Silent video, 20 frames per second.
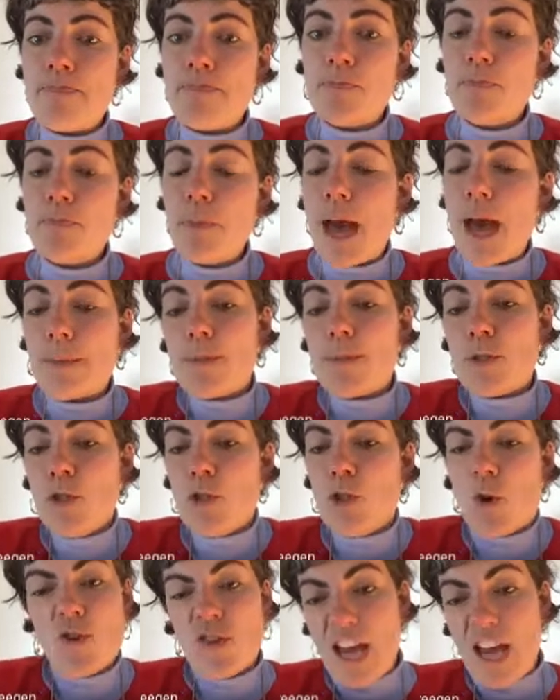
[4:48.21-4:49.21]
perhaps
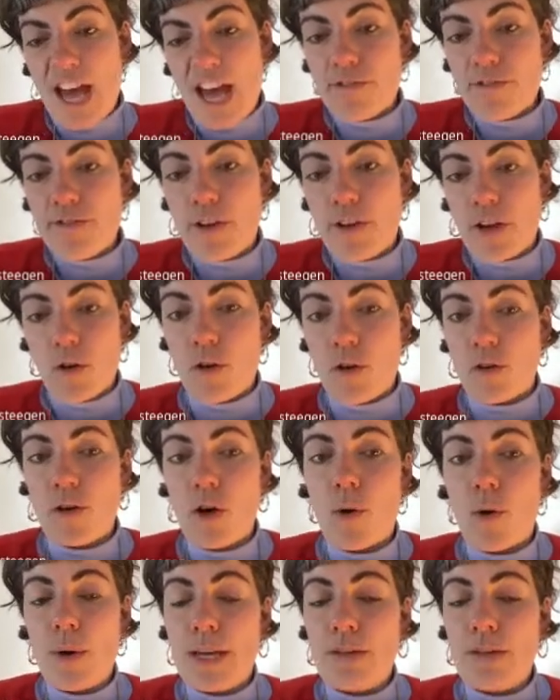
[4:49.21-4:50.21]
don't have an
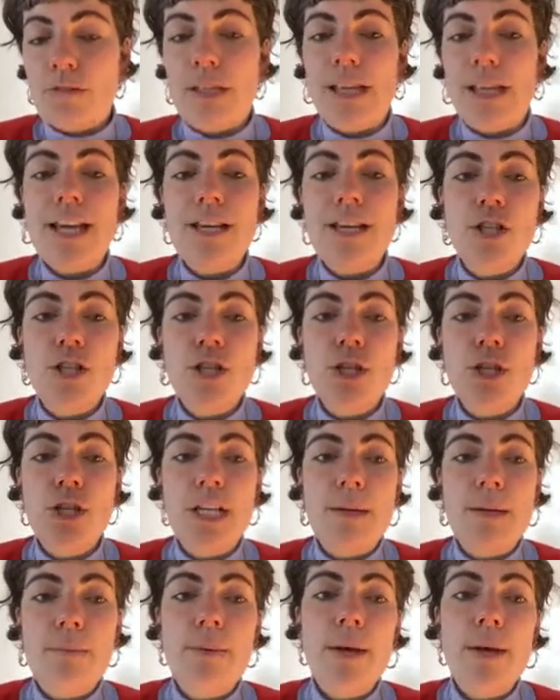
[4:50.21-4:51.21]
ongoing
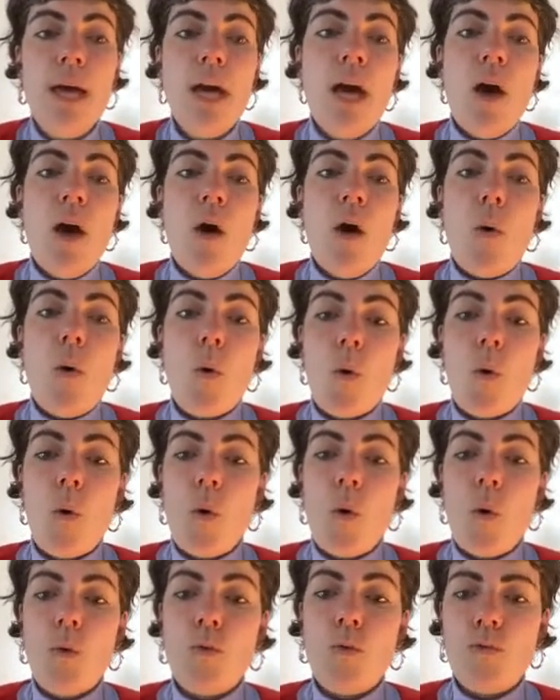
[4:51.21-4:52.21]
relationship
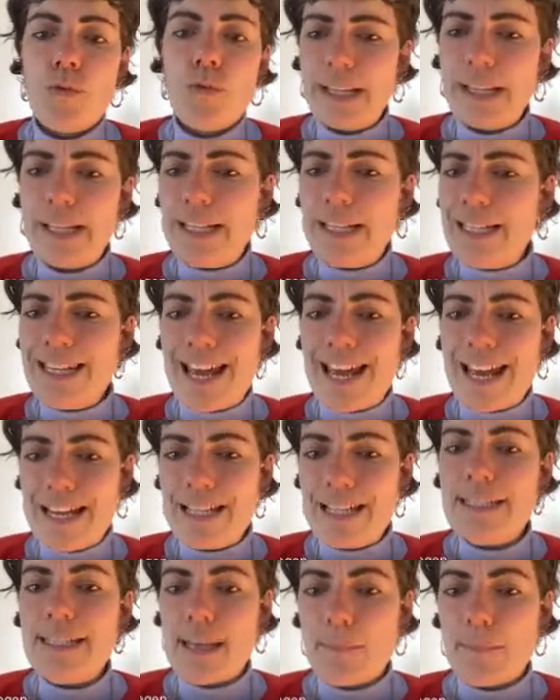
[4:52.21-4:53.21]
or really
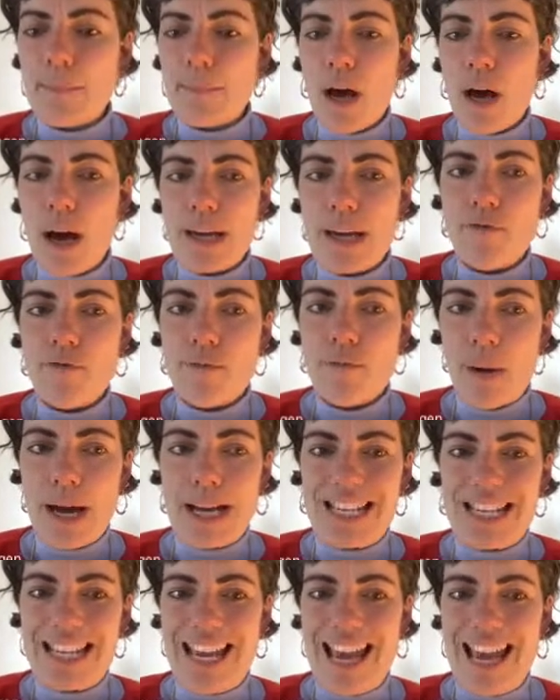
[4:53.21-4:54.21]
need some kind of
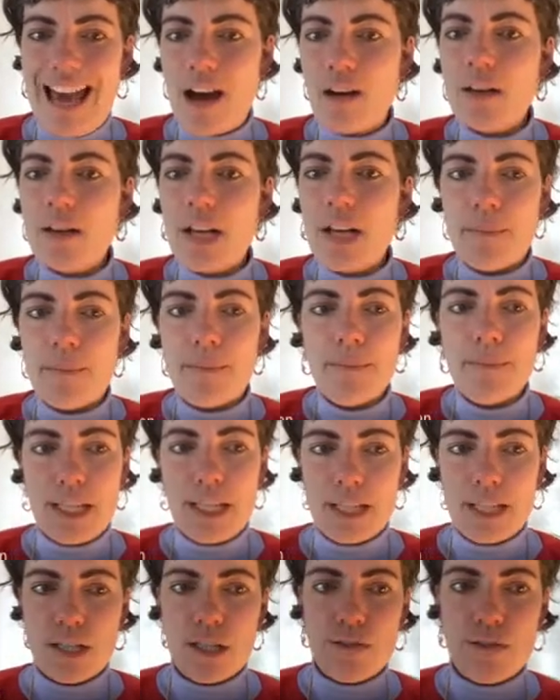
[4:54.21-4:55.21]
binding outcome
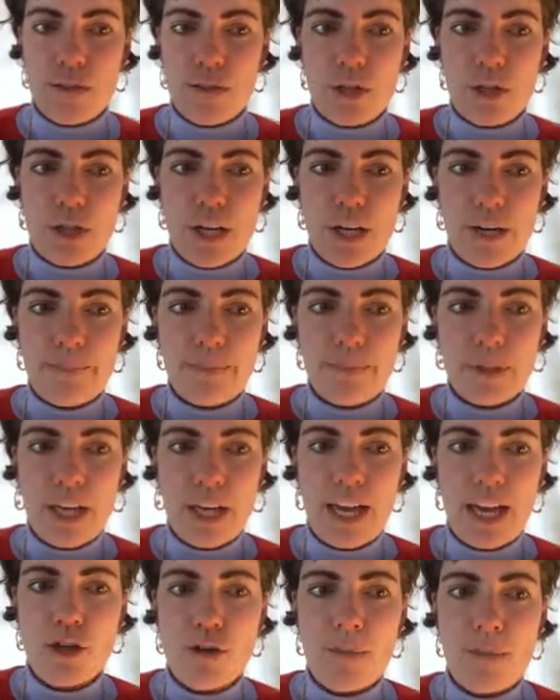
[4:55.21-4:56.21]
into the future,
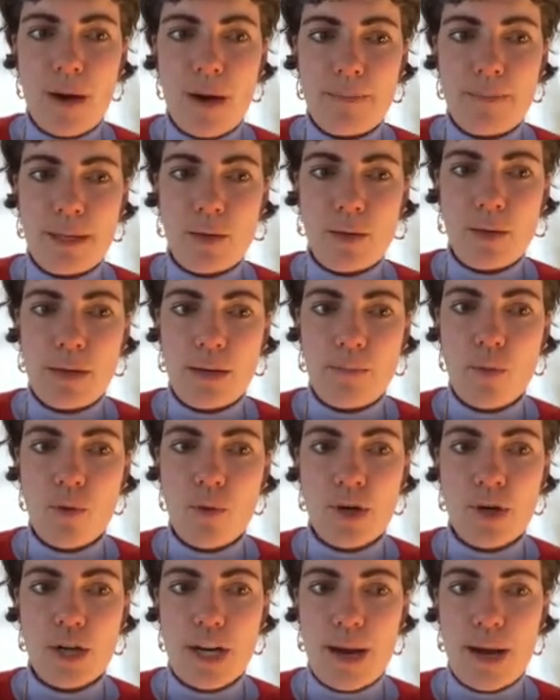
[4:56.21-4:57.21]
okay? You might be looking
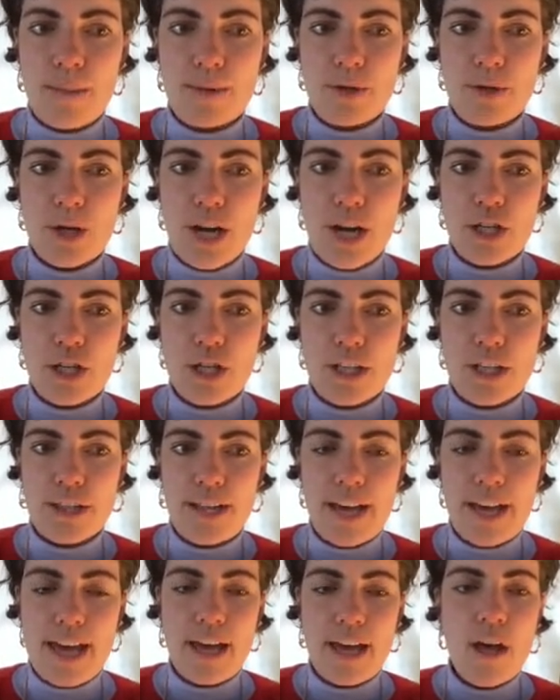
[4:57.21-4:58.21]
more at an arbitration
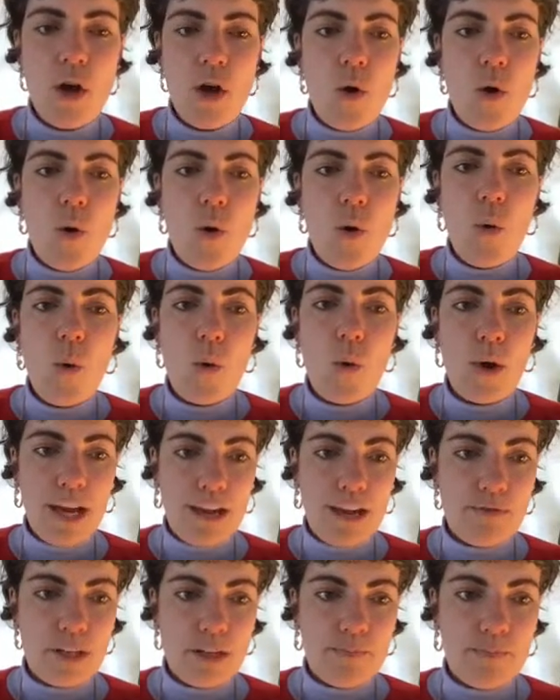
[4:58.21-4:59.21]
there, or
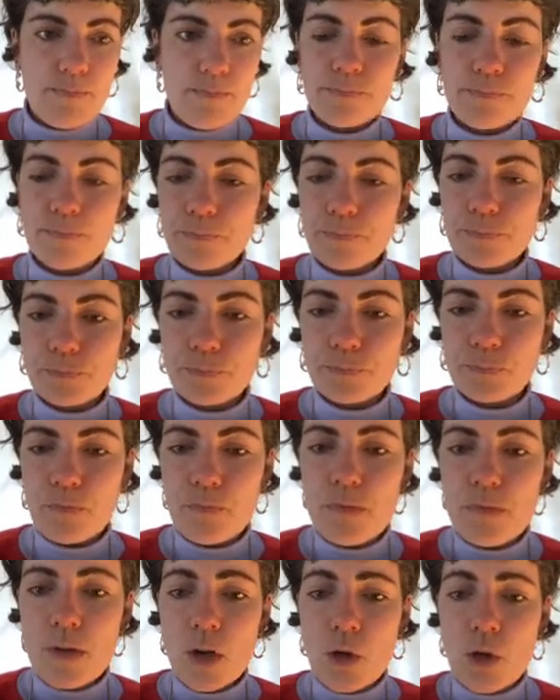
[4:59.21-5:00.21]
even
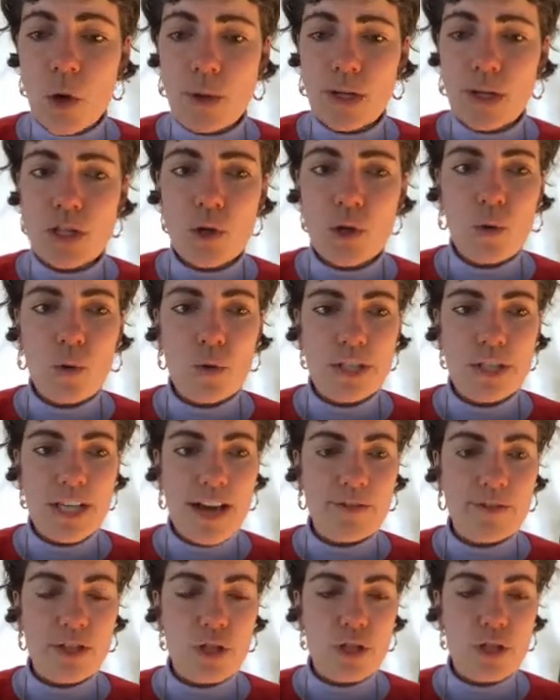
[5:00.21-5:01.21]
going to court to
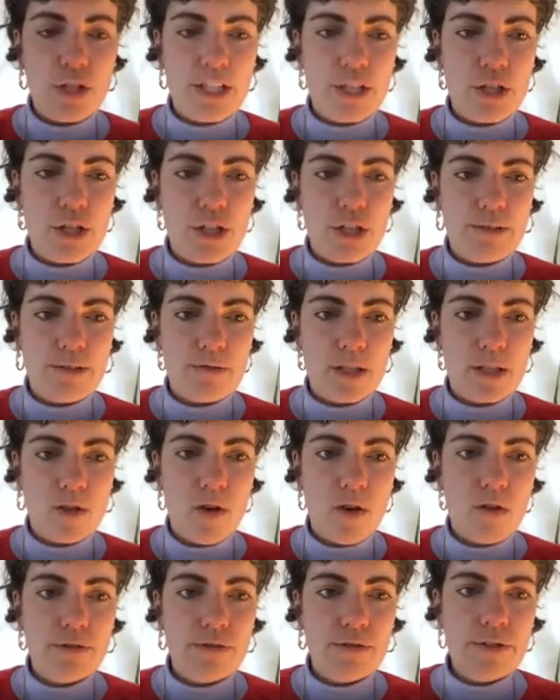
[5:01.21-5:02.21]
have it judicially
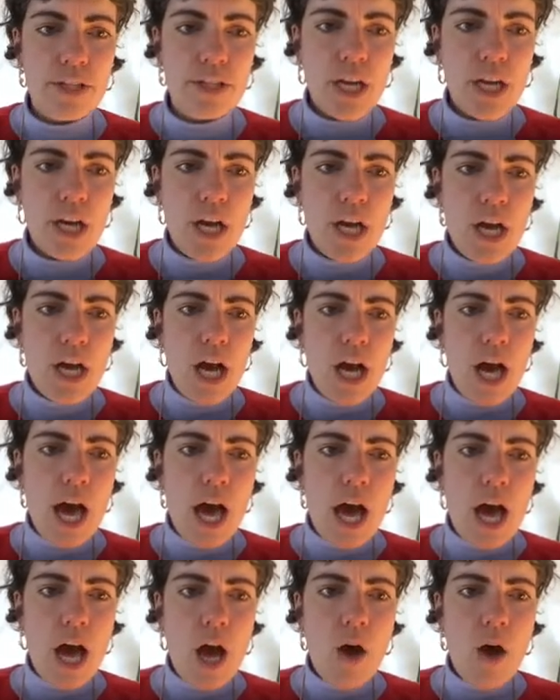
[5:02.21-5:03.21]
resolved.
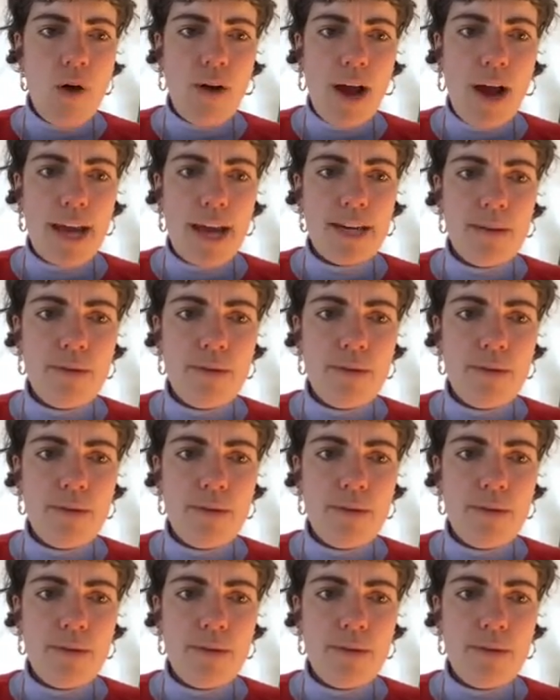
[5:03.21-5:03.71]
All right, number